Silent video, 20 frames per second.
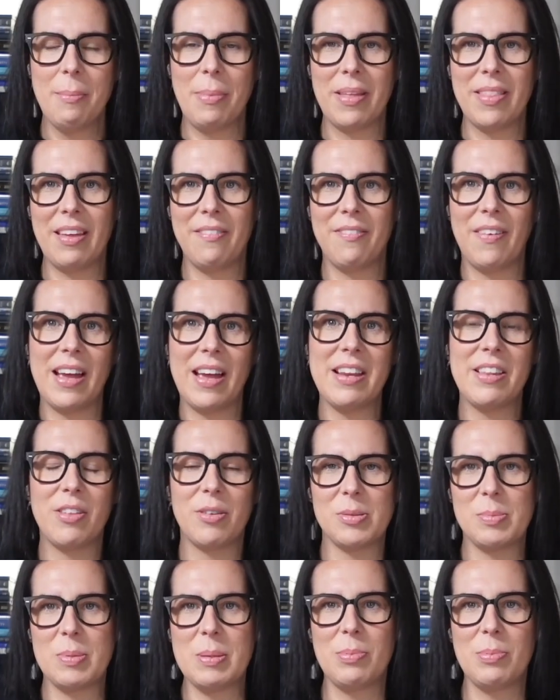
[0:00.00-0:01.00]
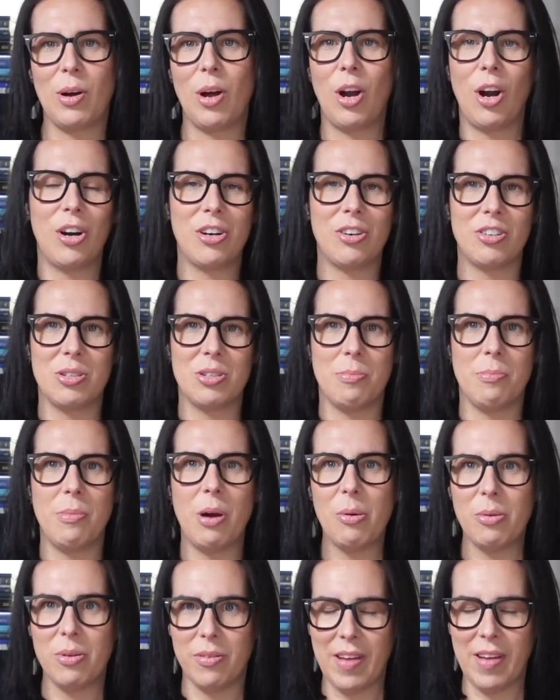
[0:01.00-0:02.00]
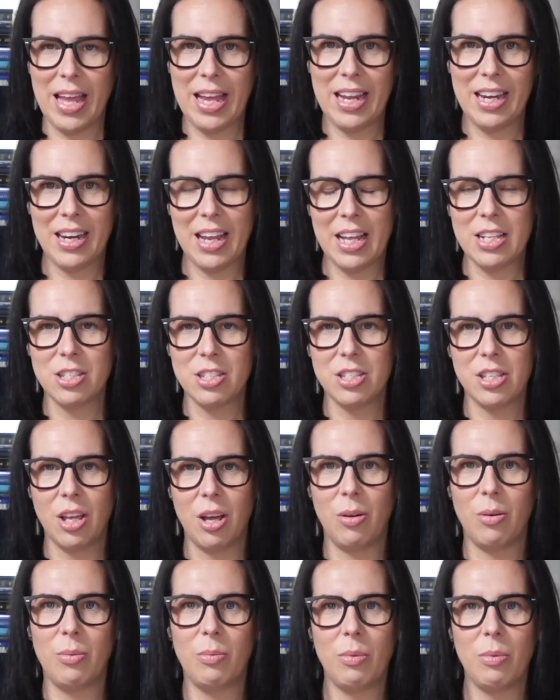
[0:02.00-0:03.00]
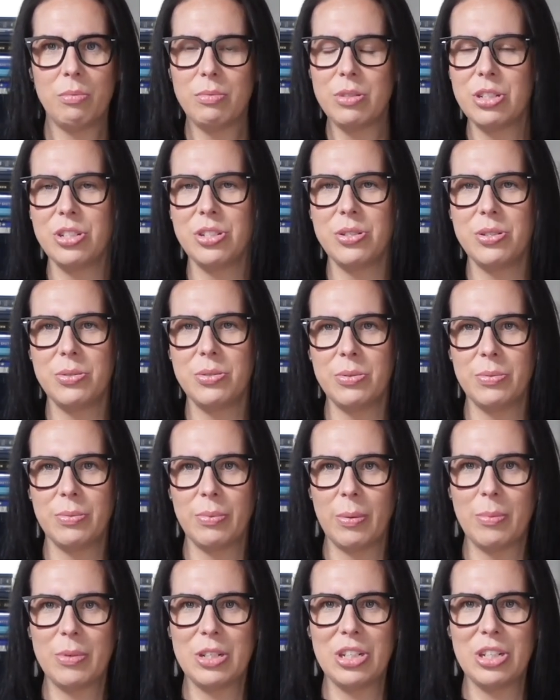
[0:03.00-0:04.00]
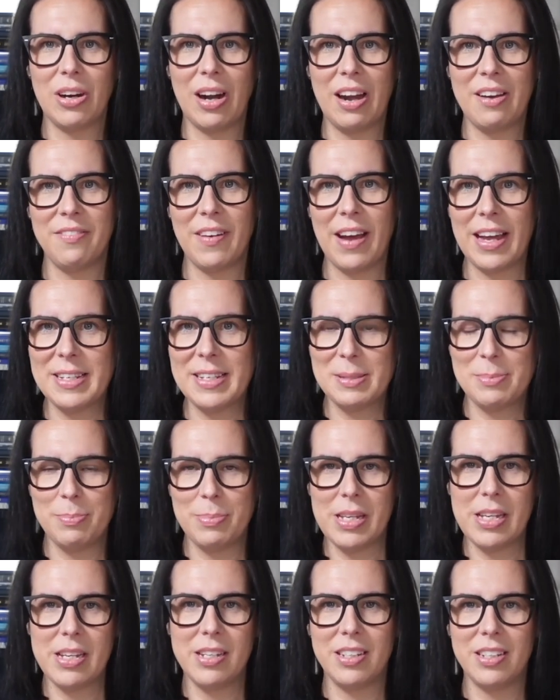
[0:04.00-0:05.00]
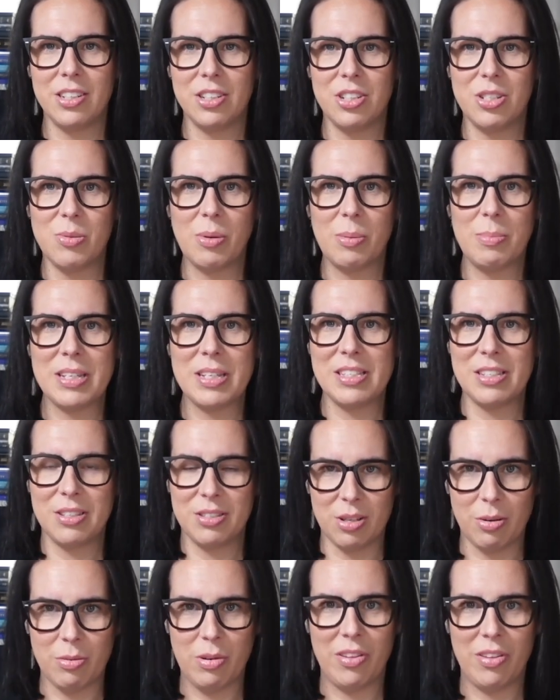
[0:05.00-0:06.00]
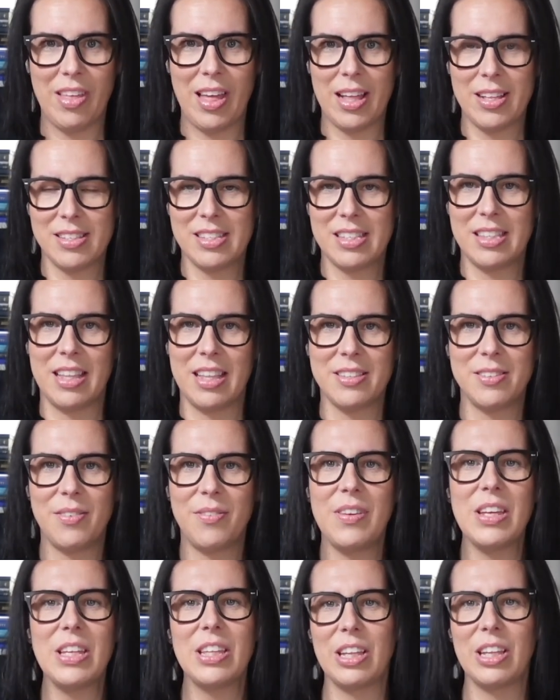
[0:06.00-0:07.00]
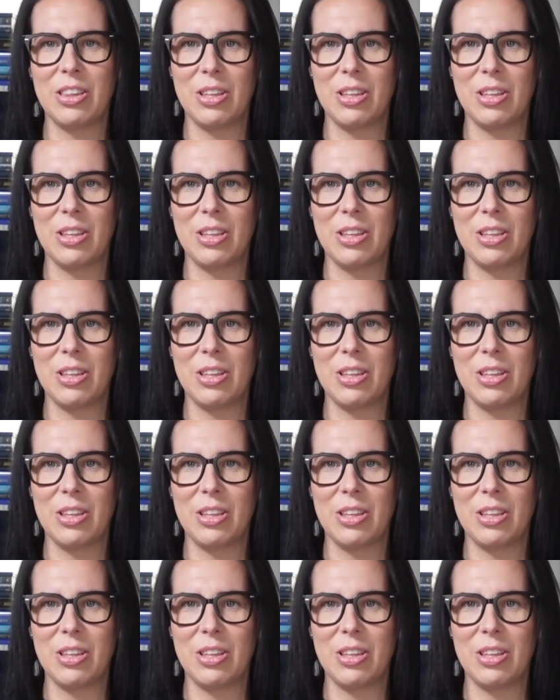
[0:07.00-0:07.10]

but they find those people harder to motivate. And so what would your advice be to a business owner that's feeling